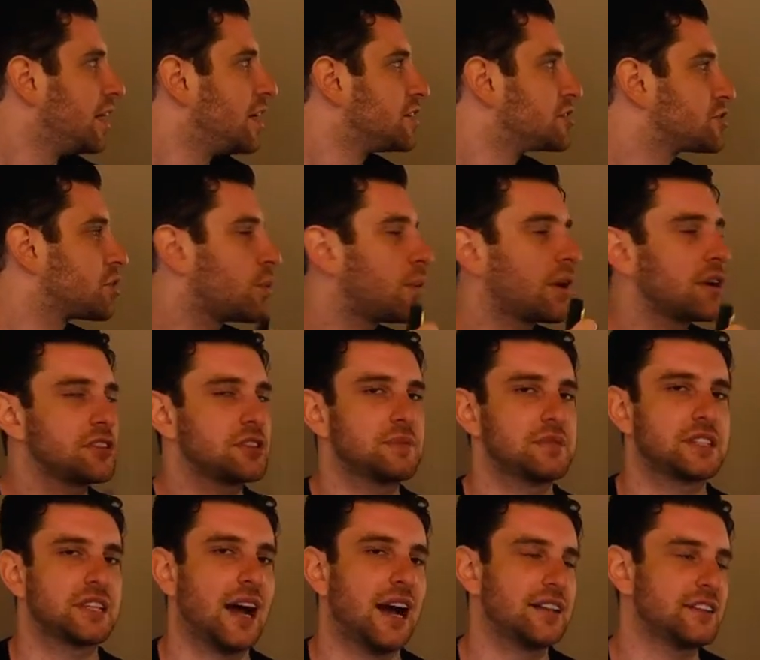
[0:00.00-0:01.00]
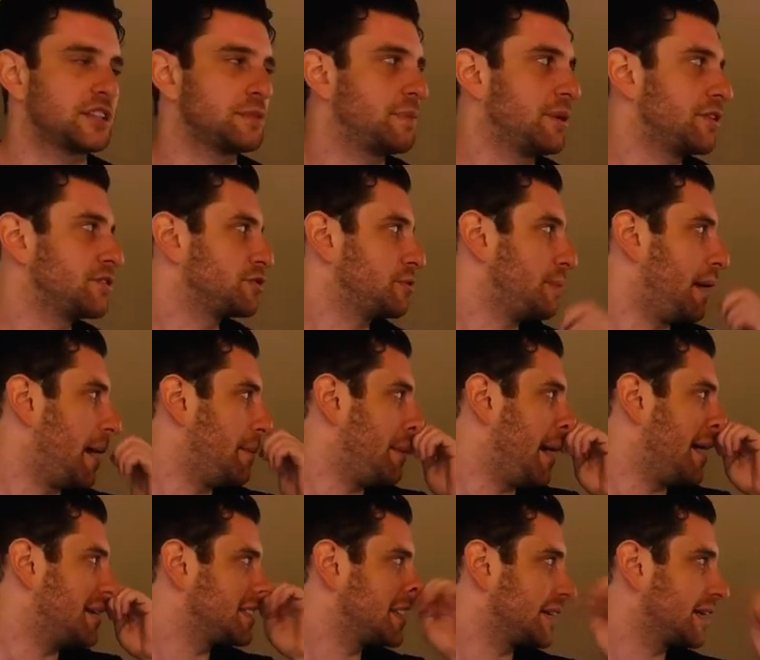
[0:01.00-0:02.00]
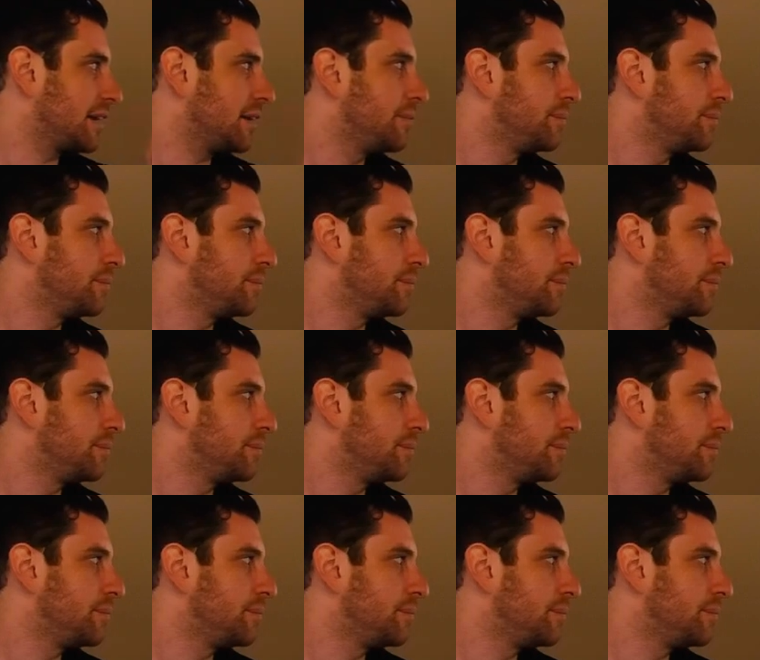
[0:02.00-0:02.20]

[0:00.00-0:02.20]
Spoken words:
So what are some signs of spiritual bypassing?